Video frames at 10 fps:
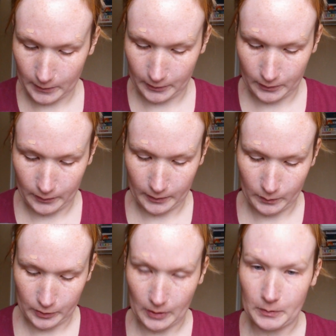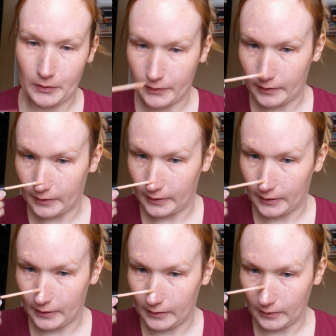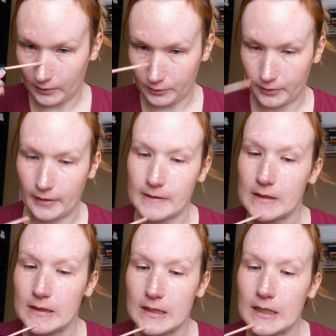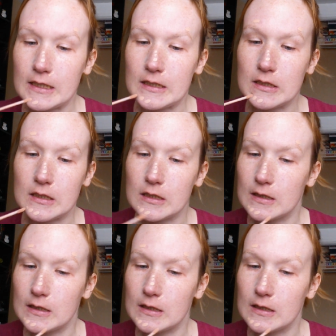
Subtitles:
I do it, which I'm using I'll show you guys in a second.